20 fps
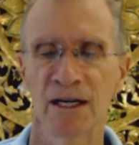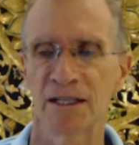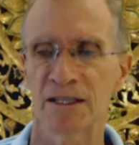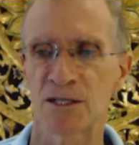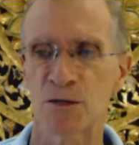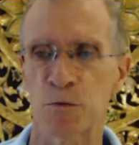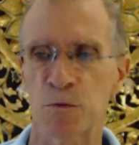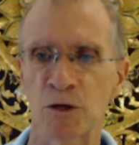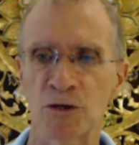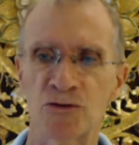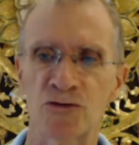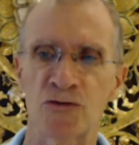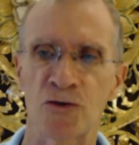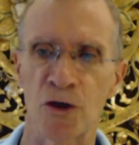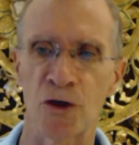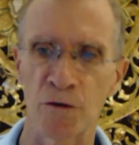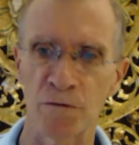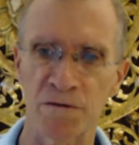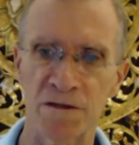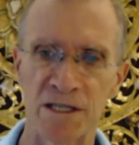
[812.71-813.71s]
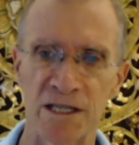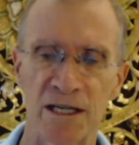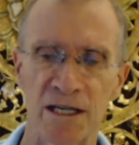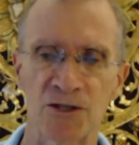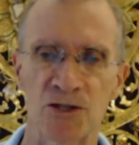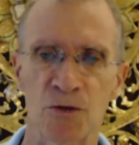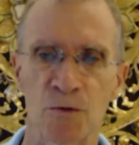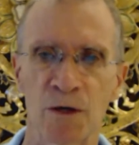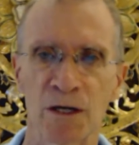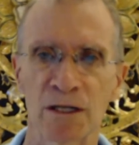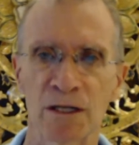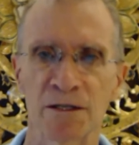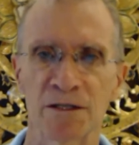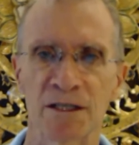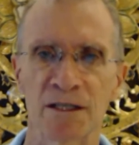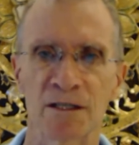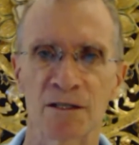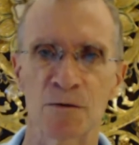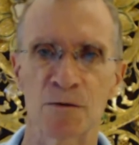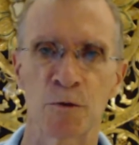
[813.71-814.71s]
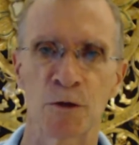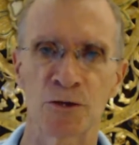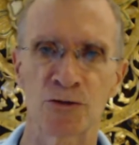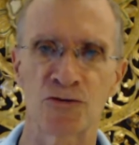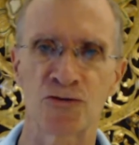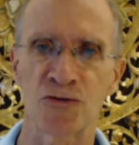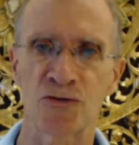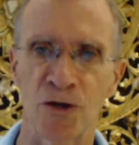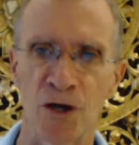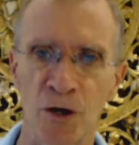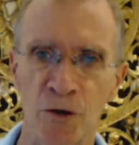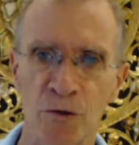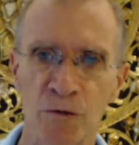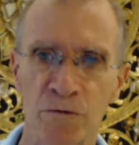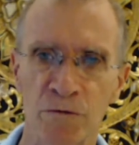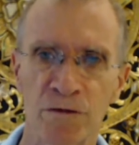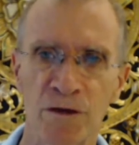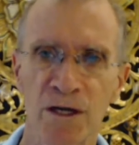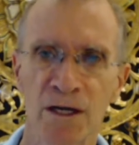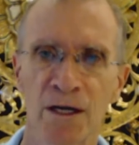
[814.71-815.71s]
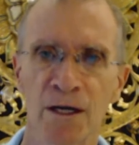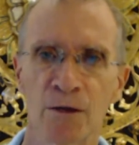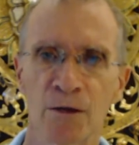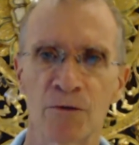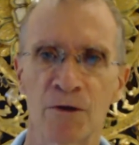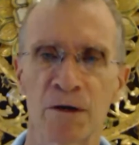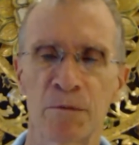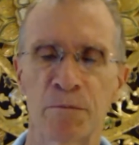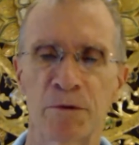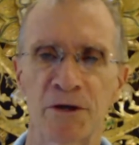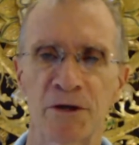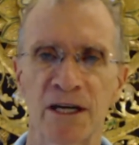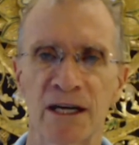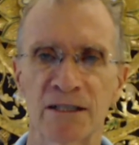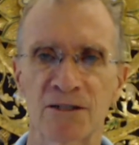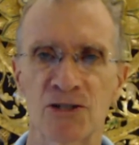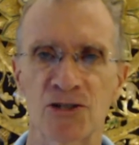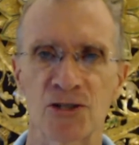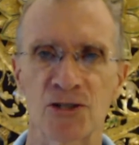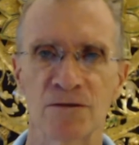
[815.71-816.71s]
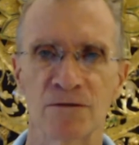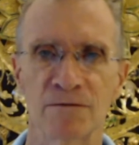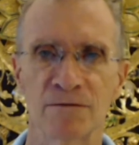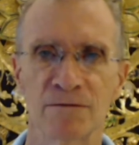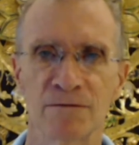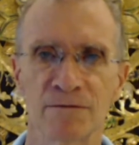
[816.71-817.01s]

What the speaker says: It's what drove sexuality. It's what drove reproduction.